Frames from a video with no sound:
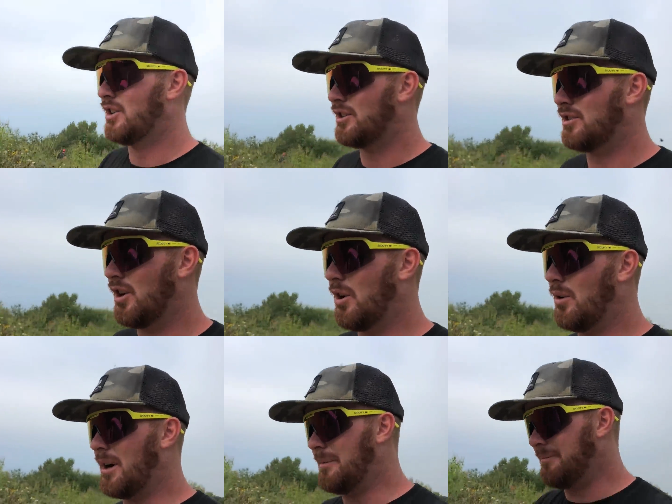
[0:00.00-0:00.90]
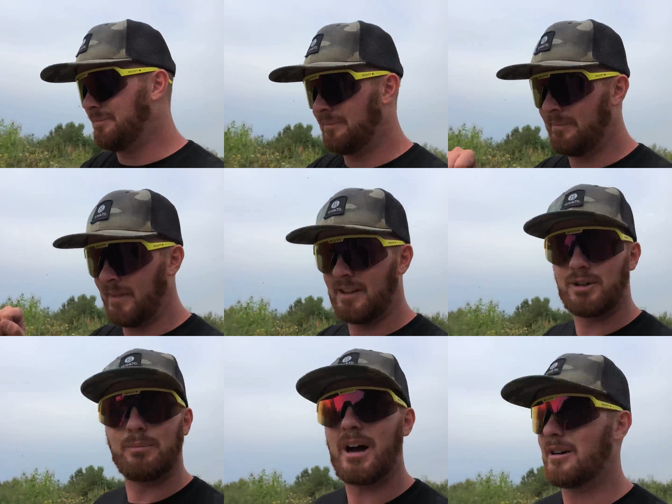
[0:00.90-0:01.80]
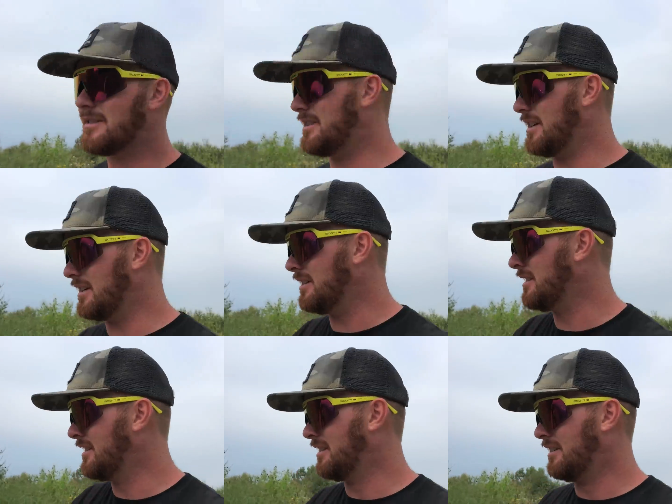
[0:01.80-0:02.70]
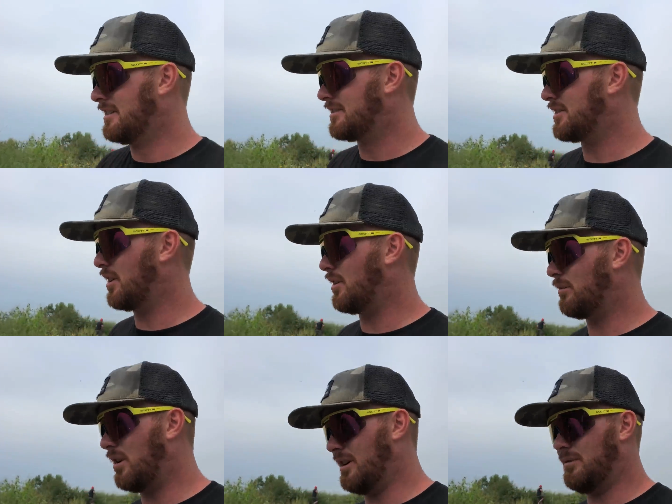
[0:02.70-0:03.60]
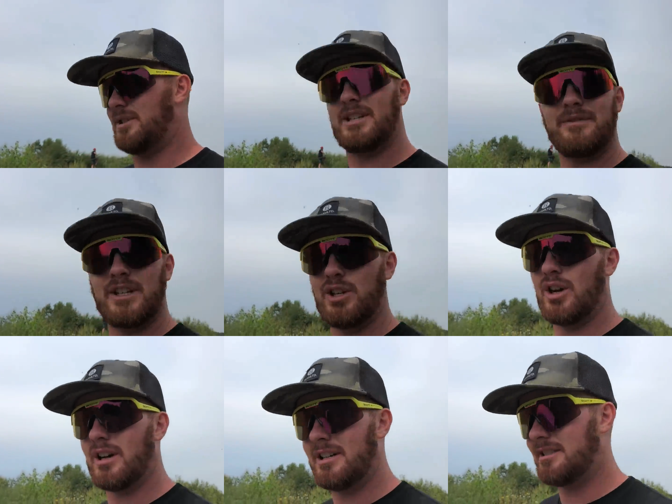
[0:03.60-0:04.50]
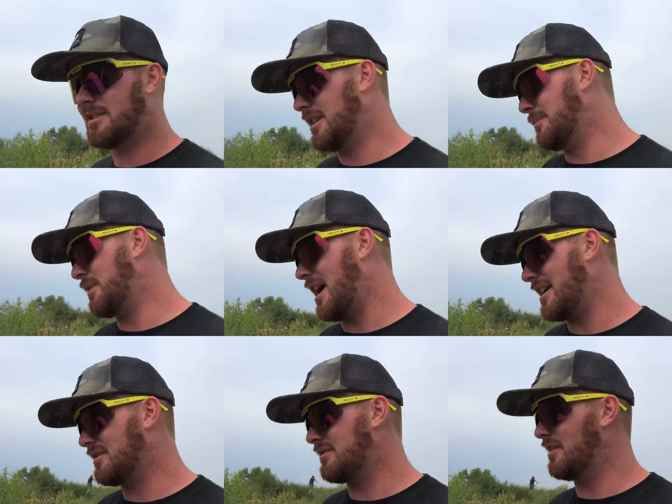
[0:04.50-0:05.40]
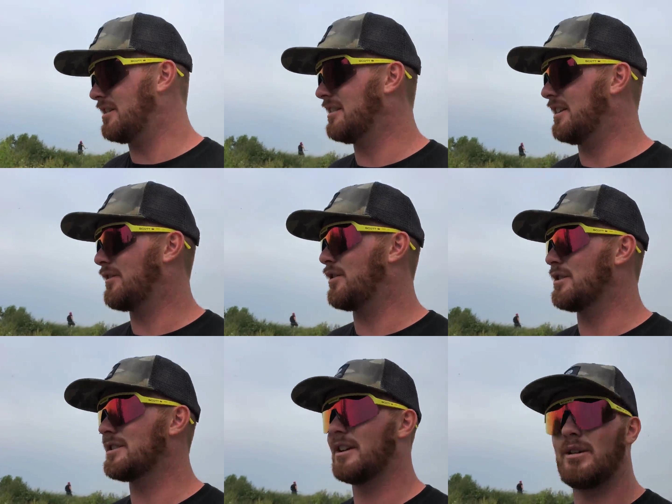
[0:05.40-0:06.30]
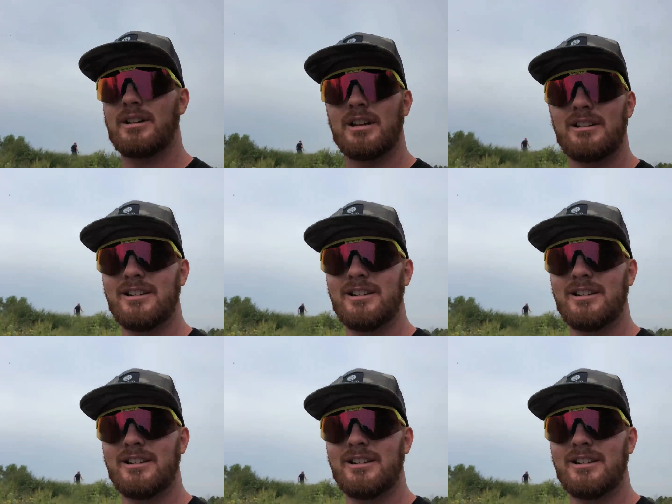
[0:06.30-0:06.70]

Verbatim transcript: No, um, no power steering. So, well, it was shifting good. Did the practice run. Then, of course, I go to